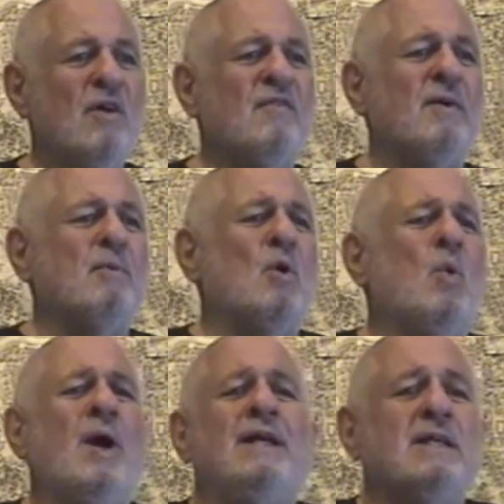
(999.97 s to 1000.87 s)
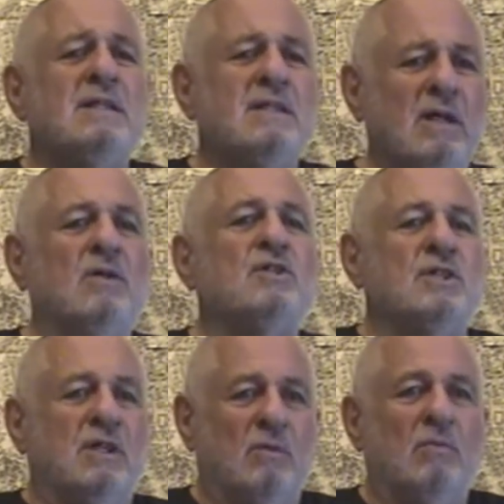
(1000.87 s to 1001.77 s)
Or if I'm quite
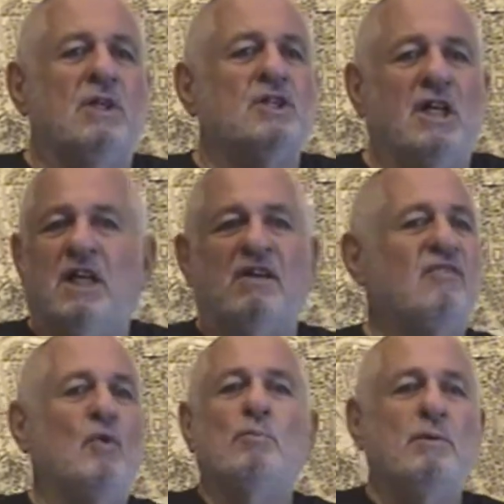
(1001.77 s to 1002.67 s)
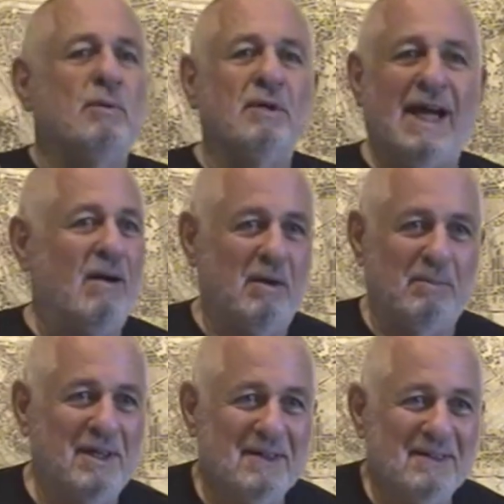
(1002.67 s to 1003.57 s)
indulgent and rich, I could have four people carry
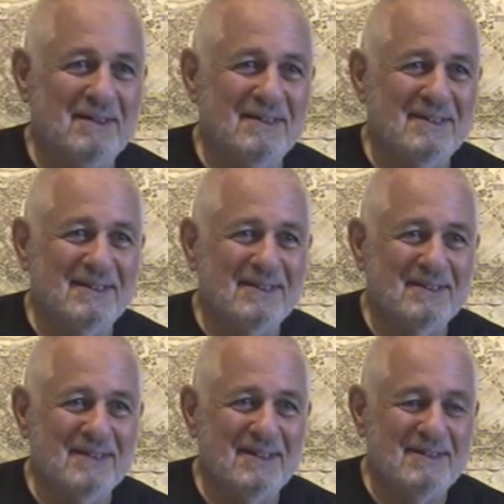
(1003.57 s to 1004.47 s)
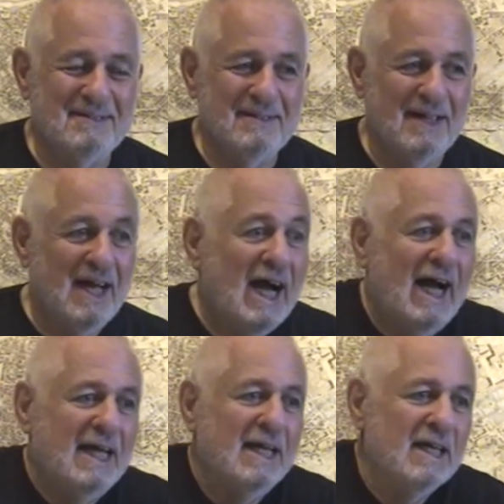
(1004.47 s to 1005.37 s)
me, right?
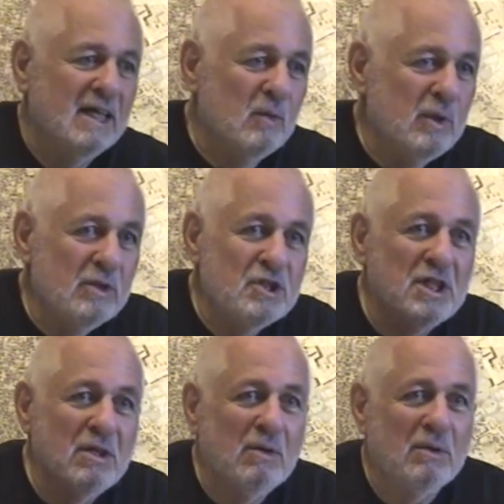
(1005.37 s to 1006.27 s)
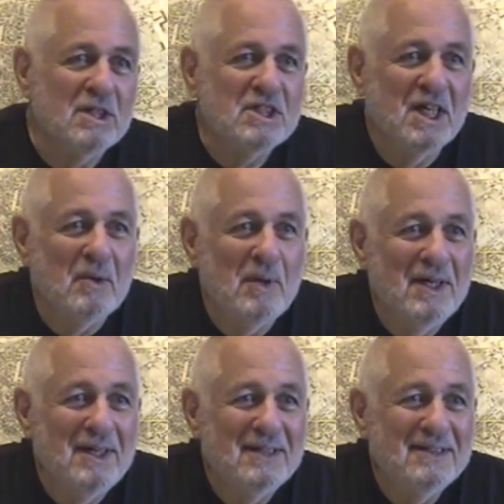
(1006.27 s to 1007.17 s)
I can get a wheelchair or a
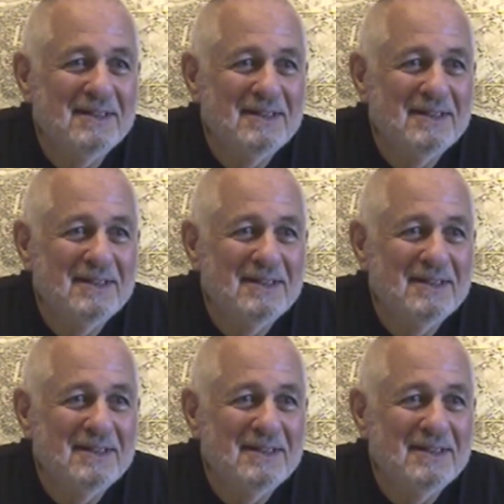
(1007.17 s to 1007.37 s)
Segway.